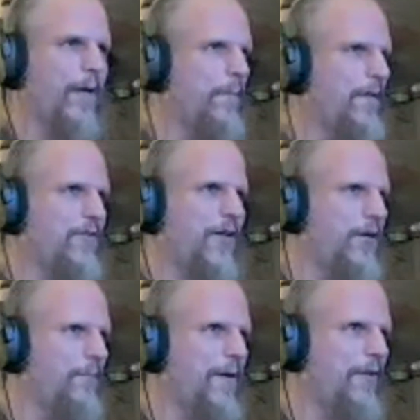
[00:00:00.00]
I'm not
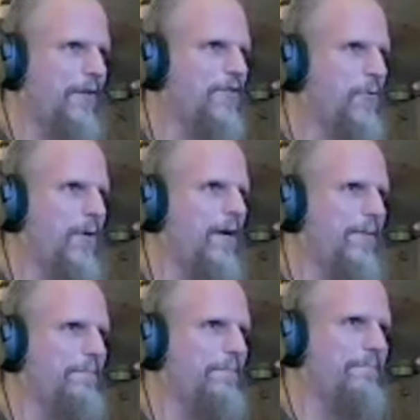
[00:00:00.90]
talking about let's go out
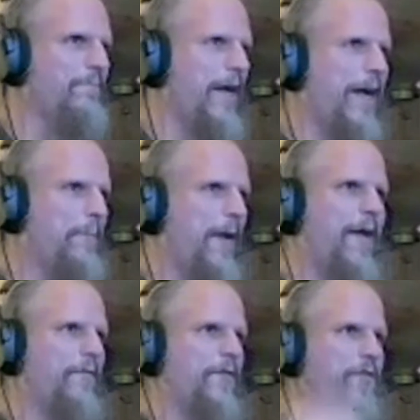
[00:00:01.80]
and buy up
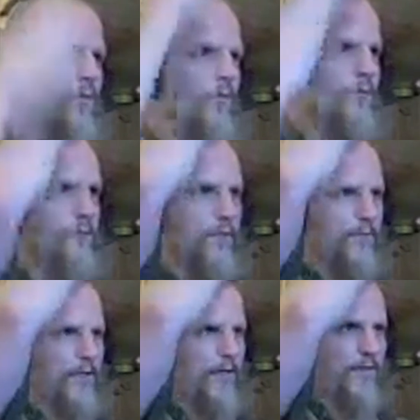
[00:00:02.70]
half the store of
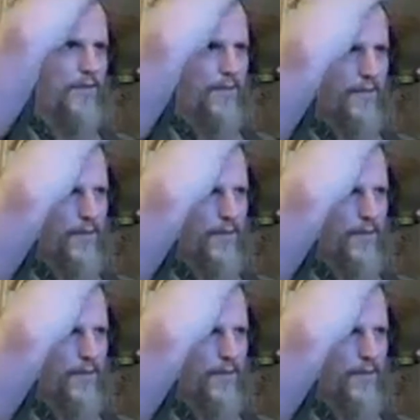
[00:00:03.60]
chips, guys.